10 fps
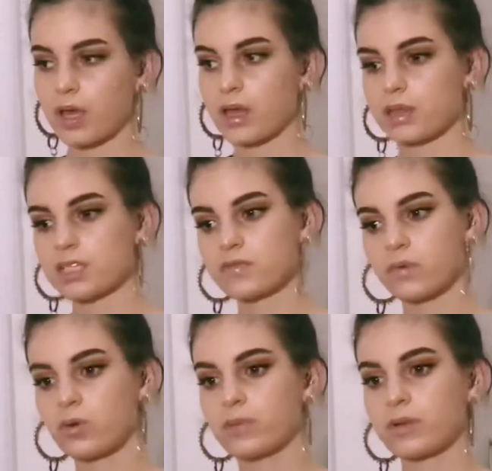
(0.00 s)
This
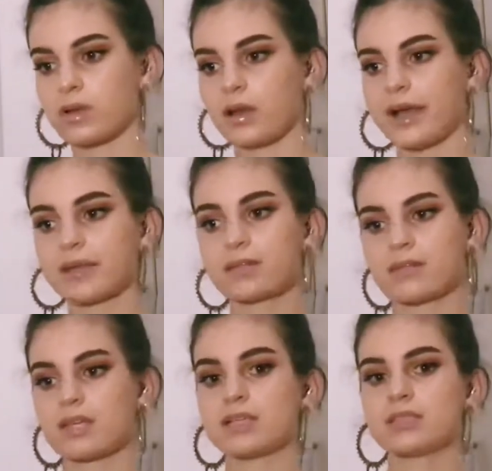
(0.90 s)
form, like
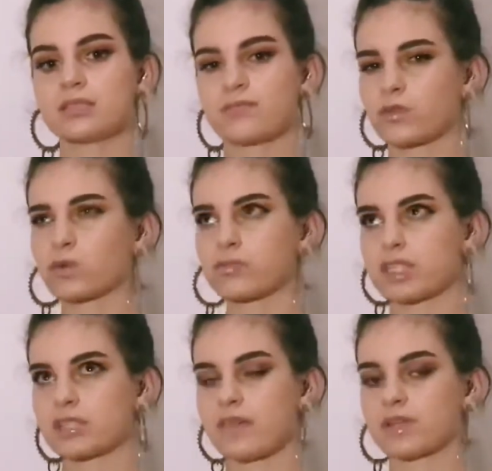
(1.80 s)
the form
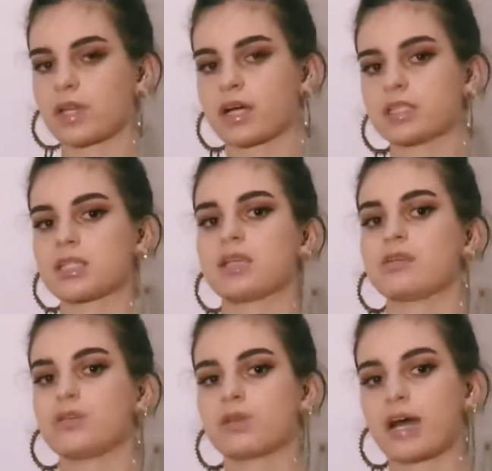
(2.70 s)
790,
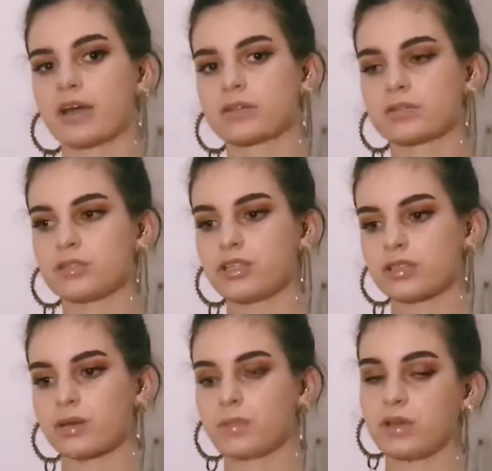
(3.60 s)
you can use a
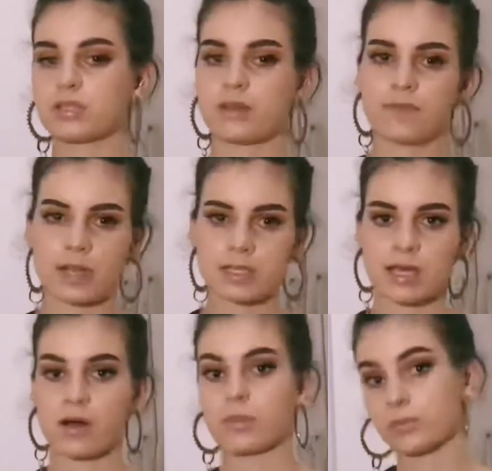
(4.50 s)
computer, fill it
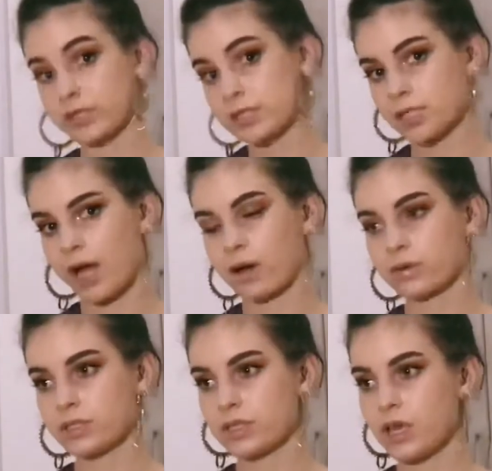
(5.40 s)
out and print it
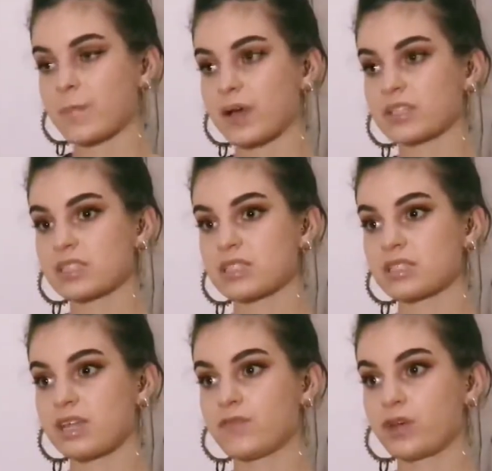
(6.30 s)
out. But
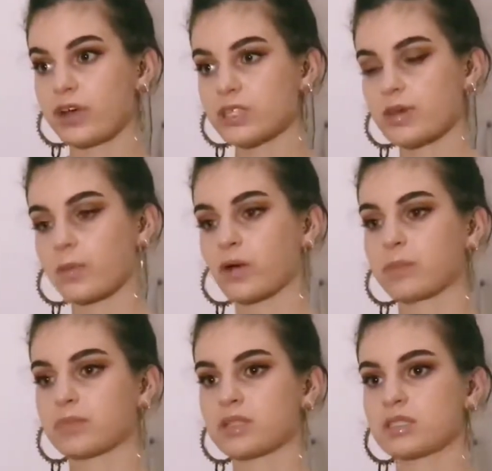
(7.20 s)
if you go to the
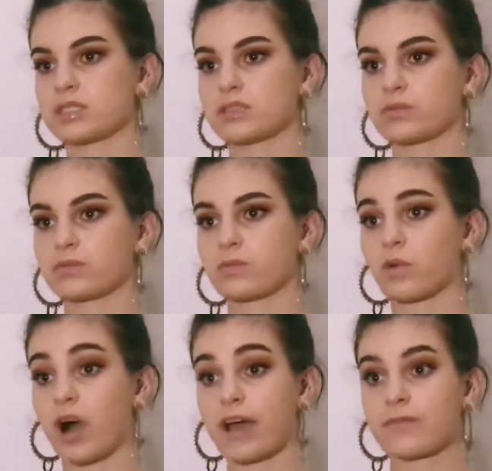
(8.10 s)
appointment,
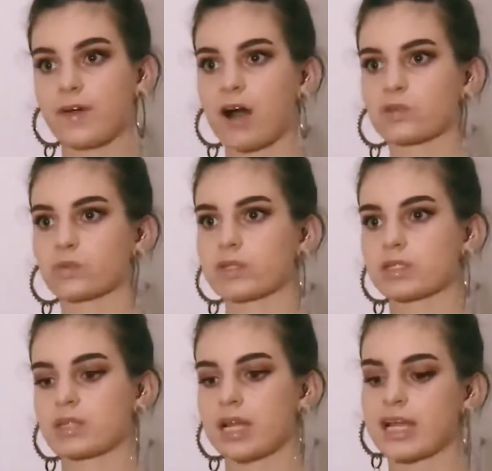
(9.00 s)
what I found was
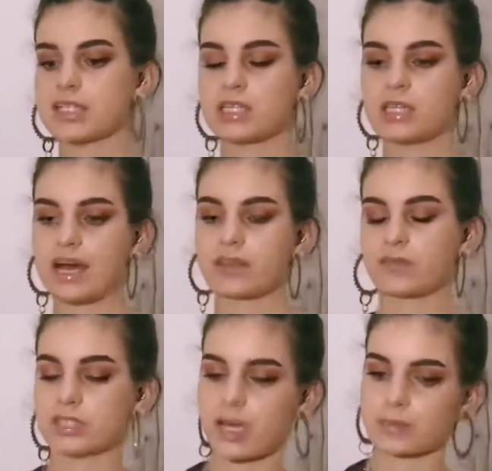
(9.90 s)
the lady at the
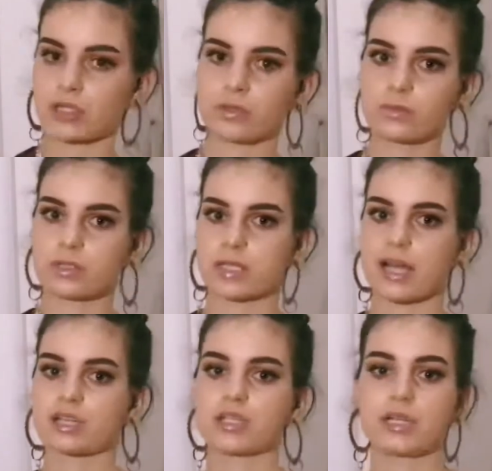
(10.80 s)
reception was
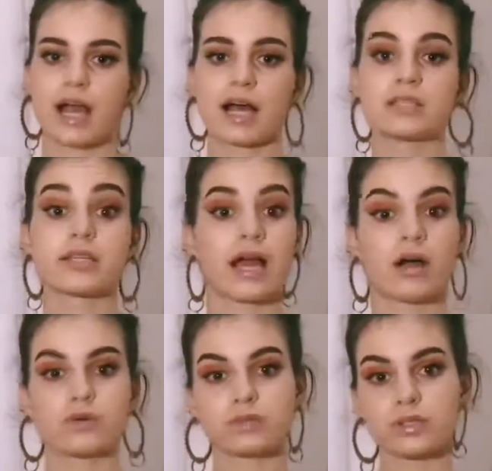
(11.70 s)
actually handing
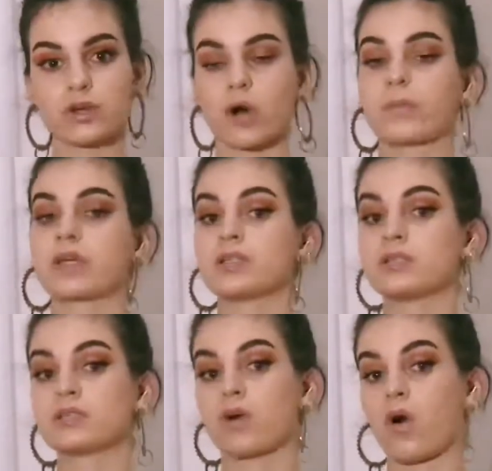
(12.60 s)
out
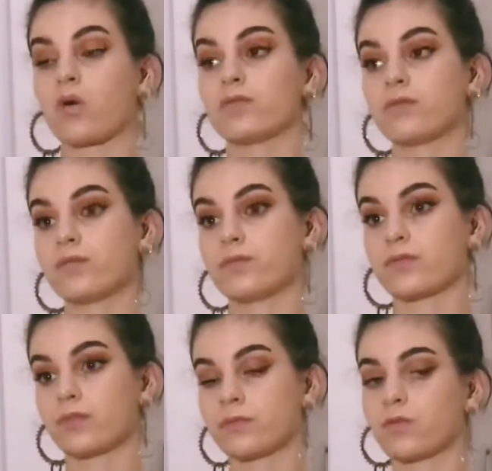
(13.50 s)
copies of
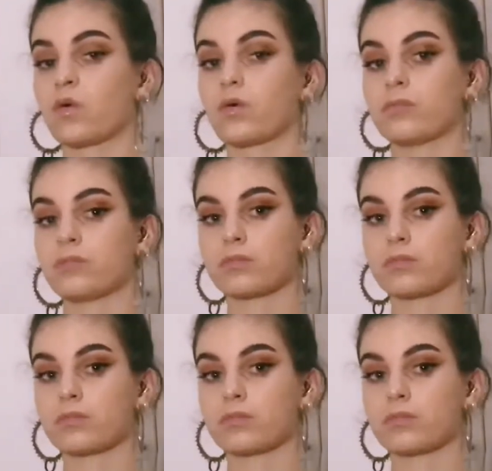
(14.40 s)
the form